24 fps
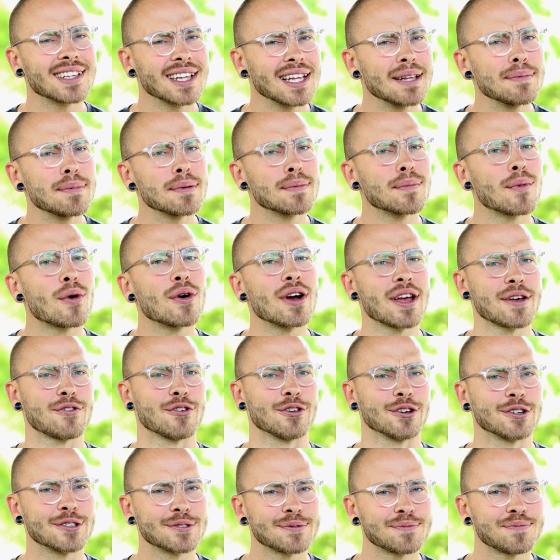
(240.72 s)
a little bit more
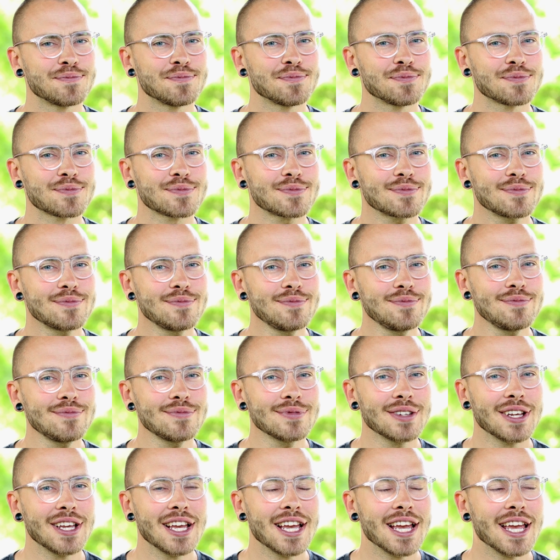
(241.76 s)
effort.
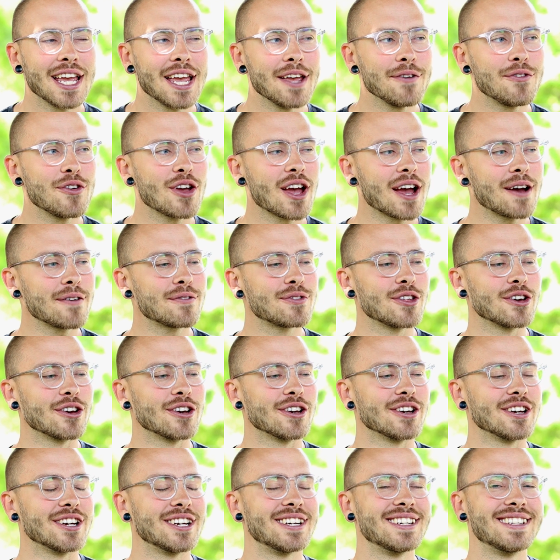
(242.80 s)
If you have
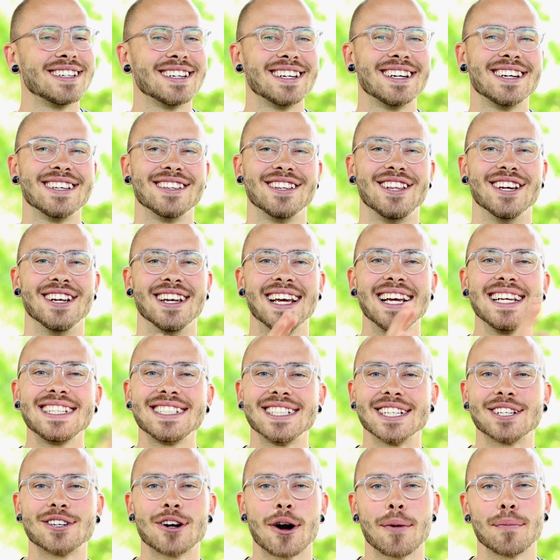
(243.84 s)
the
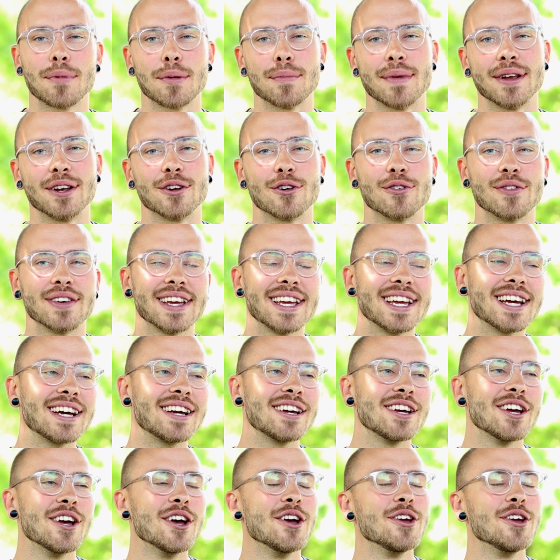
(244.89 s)
lazy compliment over here,